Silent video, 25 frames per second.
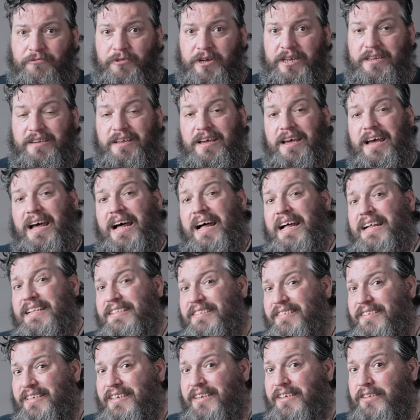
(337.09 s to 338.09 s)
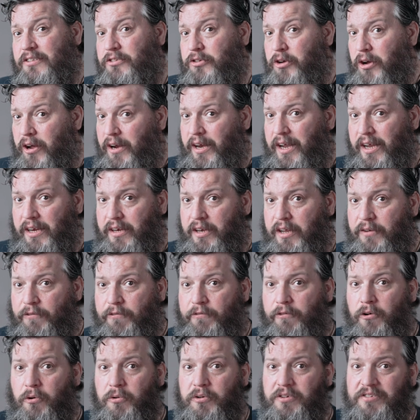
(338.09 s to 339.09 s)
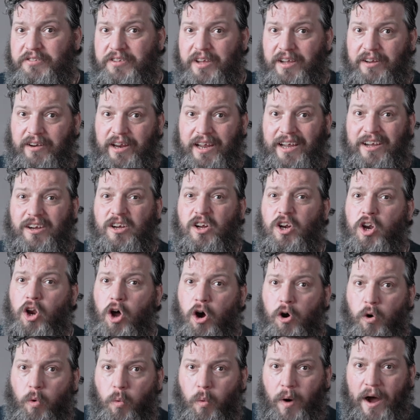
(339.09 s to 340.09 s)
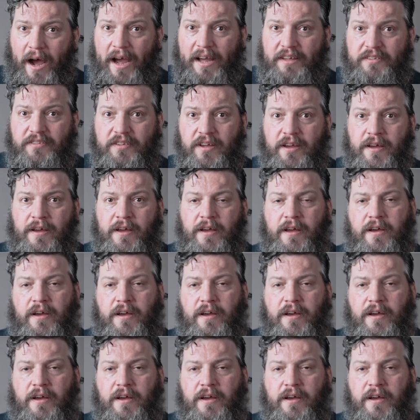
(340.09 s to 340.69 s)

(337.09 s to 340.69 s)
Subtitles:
with Alcine turning the focusing ring clockwise